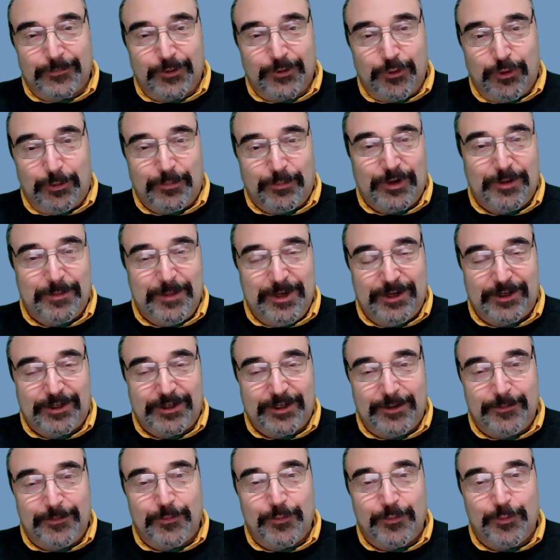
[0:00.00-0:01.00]
corporate
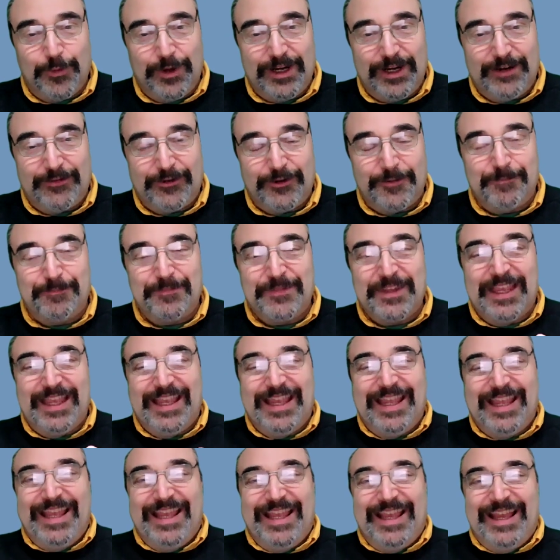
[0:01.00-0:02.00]
America, whatever,
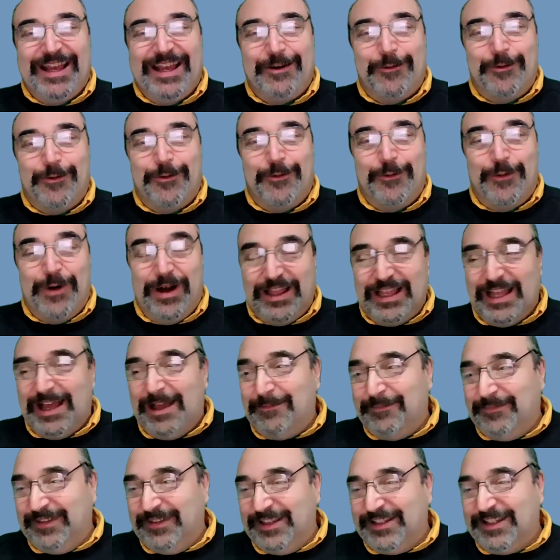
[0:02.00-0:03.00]
while
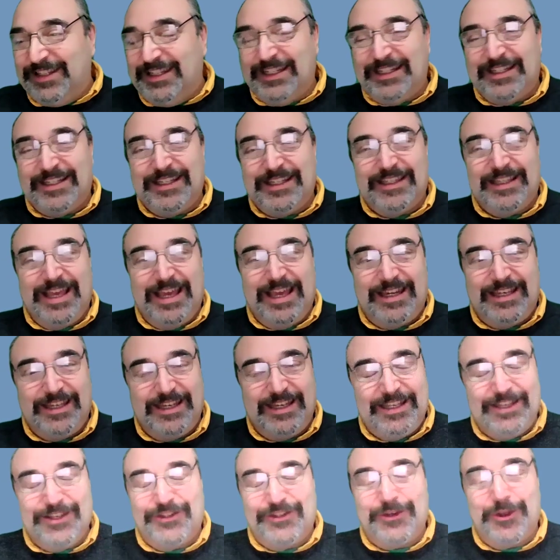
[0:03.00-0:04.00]
I'm listening to that
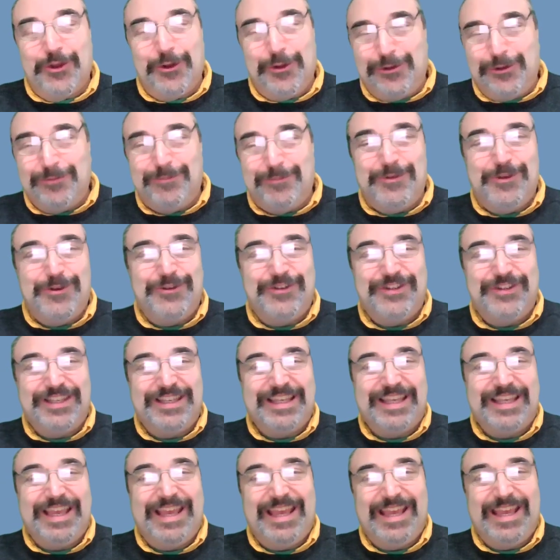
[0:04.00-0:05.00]
hideous hold
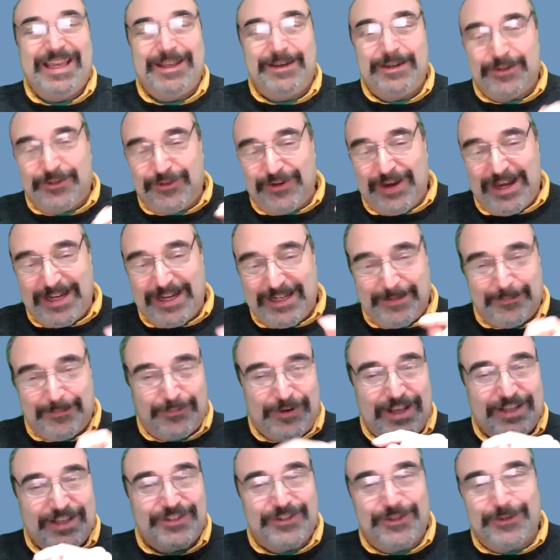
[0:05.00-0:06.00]
music and trying to
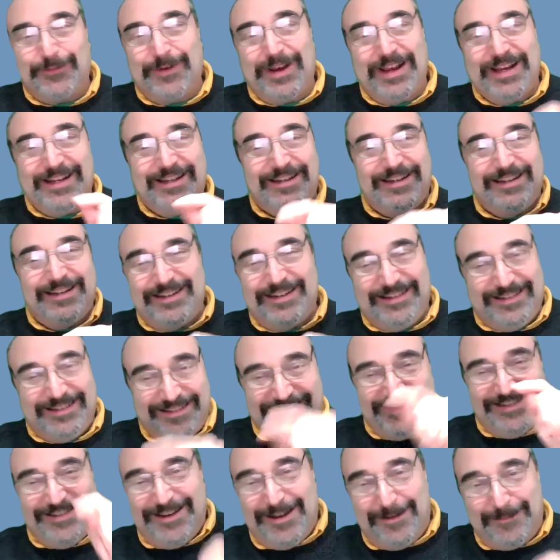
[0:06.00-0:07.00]
press the right
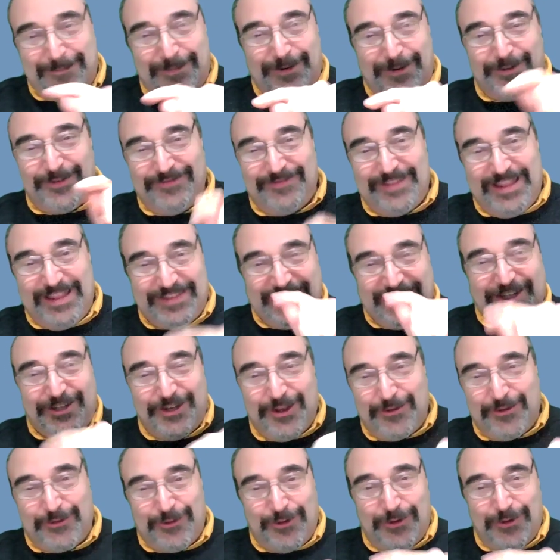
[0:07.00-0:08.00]
number that they
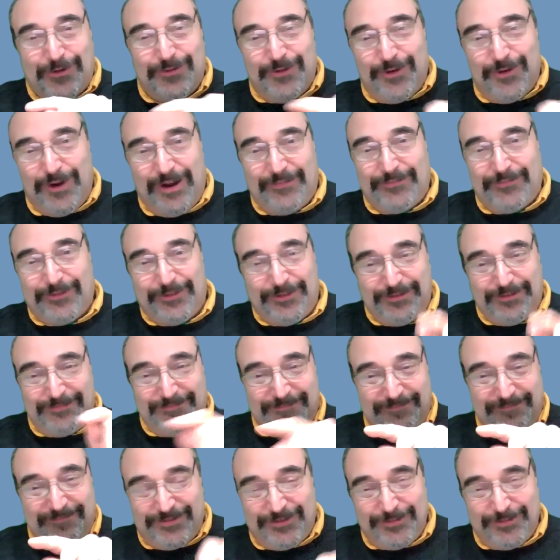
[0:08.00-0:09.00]
don't offer
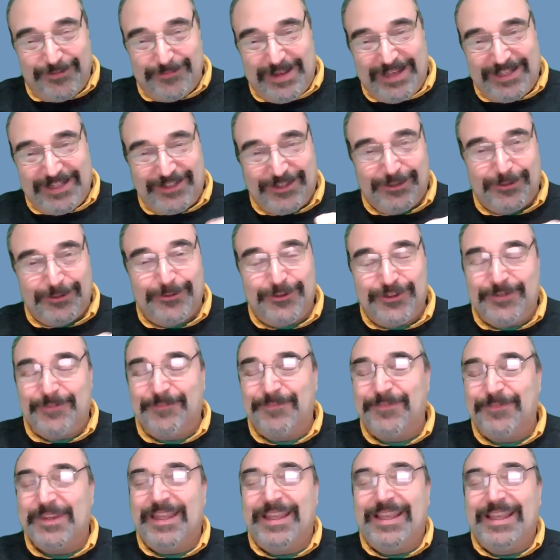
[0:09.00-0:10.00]
to my
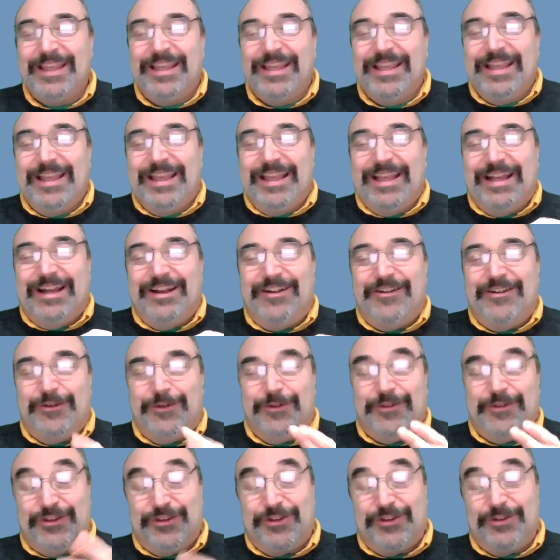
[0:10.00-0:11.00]
solution,
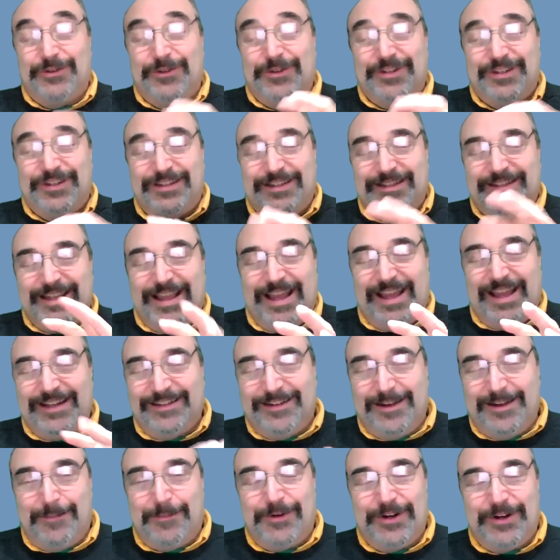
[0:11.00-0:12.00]
or the solution is not
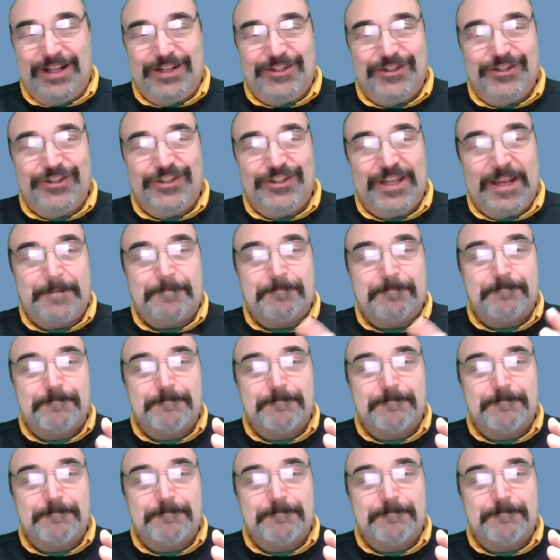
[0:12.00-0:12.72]
numbered, I should say,